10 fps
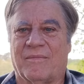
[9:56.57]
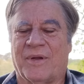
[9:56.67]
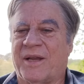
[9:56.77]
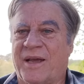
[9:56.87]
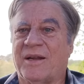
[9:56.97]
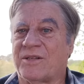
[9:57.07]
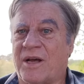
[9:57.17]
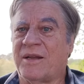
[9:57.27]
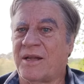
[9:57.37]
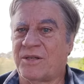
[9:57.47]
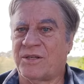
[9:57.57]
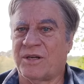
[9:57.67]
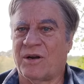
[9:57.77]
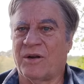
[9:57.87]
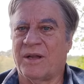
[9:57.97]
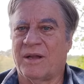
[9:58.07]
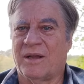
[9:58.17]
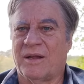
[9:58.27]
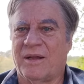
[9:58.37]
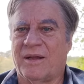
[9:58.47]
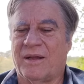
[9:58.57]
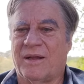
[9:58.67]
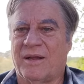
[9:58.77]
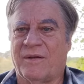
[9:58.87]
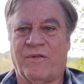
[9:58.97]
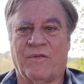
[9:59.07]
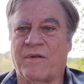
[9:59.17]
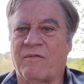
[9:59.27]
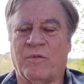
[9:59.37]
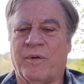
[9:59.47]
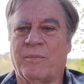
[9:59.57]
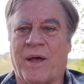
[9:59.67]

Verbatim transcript: But again, it's not necessary. If you've never been